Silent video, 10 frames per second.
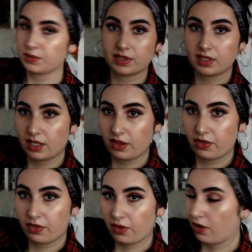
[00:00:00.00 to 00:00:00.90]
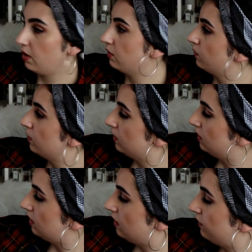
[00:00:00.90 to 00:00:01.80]
was the third
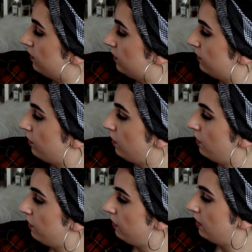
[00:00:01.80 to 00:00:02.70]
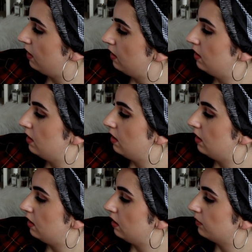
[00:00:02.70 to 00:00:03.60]
one. Now for the fourth,
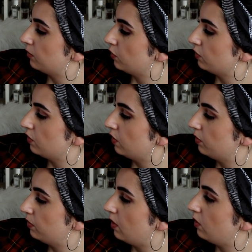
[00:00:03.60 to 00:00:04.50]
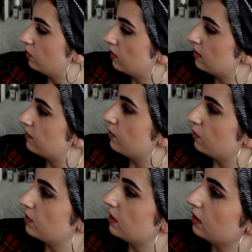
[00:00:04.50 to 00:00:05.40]
I'm going to open. Oh, this is
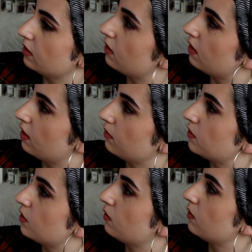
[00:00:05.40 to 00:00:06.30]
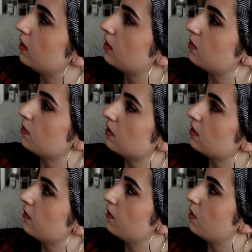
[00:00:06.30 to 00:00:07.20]
14. I'm sorry. This one is
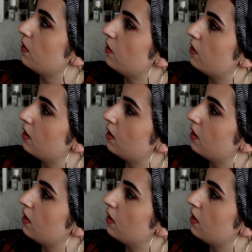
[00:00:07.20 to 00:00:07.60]
the fourth.